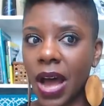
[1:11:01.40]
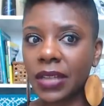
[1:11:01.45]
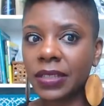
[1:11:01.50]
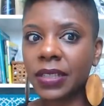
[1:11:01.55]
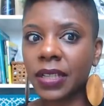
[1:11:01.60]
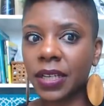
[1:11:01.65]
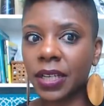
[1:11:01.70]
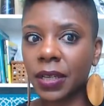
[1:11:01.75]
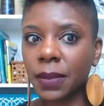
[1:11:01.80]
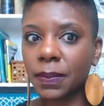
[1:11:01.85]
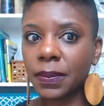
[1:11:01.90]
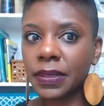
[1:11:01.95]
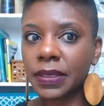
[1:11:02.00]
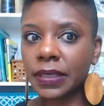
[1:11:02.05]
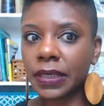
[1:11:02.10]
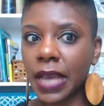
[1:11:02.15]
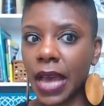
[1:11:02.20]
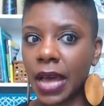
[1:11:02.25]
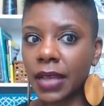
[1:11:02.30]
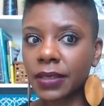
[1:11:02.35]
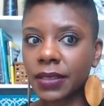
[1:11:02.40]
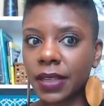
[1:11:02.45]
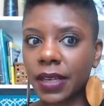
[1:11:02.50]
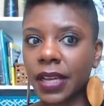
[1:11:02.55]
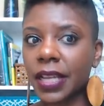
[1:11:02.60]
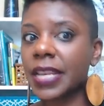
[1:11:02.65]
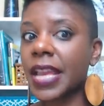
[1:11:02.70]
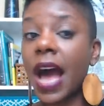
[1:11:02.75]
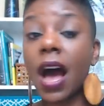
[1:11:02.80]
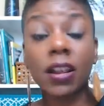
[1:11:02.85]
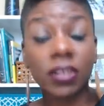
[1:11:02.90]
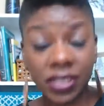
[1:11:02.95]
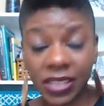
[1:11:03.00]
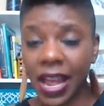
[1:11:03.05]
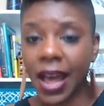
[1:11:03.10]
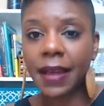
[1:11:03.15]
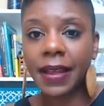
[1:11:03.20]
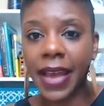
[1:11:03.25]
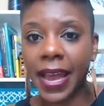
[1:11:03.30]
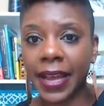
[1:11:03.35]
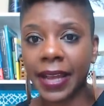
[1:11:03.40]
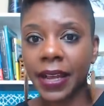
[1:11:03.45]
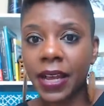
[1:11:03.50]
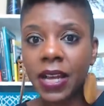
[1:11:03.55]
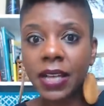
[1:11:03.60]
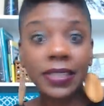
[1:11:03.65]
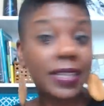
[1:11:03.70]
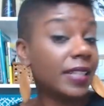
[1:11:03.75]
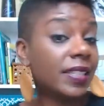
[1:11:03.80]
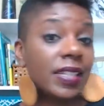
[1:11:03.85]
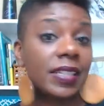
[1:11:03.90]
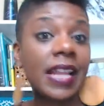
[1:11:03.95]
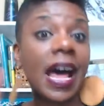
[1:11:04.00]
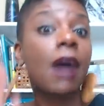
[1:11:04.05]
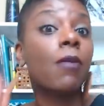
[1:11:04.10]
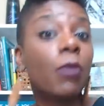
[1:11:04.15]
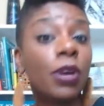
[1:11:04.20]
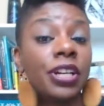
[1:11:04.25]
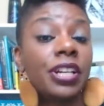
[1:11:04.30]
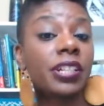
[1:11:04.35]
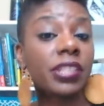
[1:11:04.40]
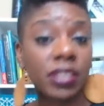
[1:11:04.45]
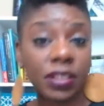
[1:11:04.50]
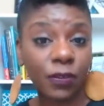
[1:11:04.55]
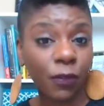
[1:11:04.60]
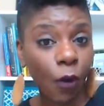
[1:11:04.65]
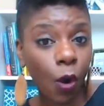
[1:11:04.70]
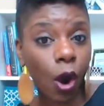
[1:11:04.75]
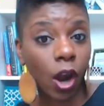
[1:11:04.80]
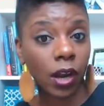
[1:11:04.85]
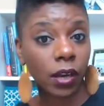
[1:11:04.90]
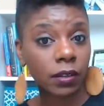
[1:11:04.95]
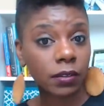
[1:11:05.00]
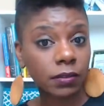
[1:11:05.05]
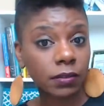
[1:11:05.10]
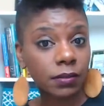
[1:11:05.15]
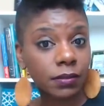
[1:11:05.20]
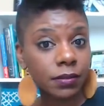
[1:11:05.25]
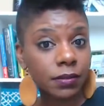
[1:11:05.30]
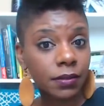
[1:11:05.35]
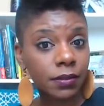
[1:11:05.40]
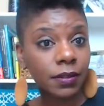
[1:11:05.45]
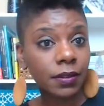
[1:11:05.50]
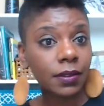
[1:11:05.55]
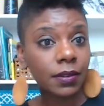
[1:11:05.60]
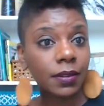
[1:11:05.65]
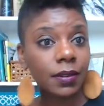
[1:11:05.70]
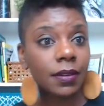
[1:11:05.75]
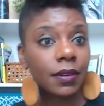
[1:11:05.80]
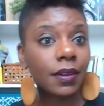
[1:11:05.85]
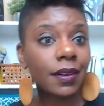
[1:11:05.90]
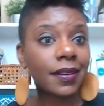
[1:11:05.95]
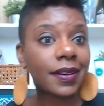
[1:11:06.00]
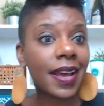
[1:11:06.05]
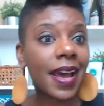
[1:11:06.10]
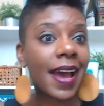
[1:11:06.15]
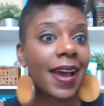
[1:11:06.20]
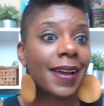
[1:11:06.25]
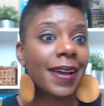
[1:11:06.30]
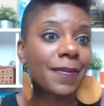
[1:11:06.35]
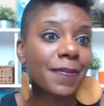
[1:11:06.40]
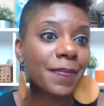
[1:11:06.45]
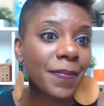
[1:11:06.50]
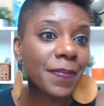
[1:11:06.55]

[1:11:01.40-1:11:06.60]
suck you pussy. I suck you." Y'all stop. Hey, this is not what this is for. Okay.